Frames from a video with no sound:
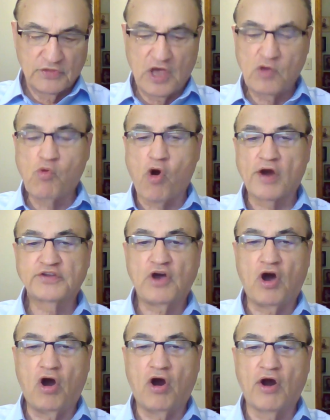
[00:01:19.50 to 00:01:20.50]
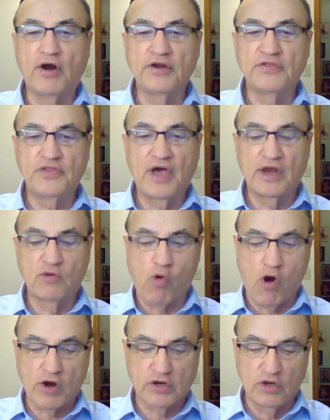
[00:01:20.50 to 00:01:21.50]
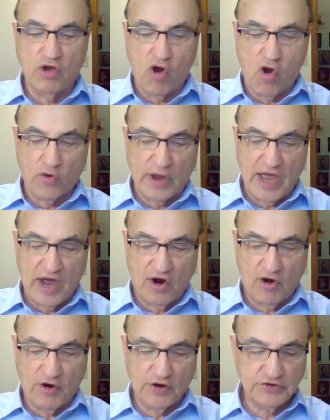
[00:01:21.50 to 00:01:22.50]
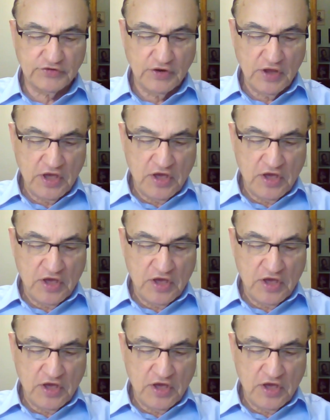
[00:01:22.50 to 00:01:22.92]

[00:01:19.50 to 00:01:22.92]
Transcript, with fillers: They worked hard and they worked long hours,